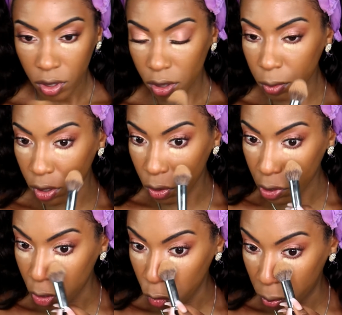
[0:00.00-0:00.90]
So I'm going to go
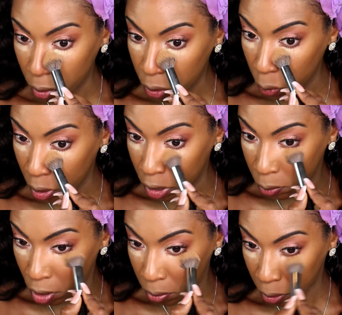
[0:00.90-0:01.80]
ahead and sweep this away. It's
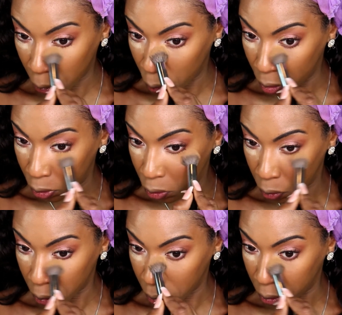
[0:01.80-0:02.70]
probably like way
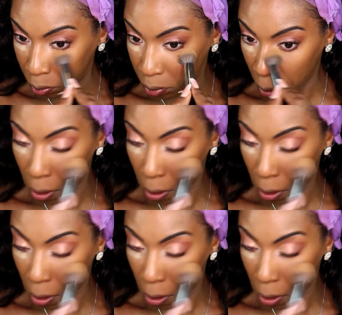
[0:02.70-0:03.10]
too early.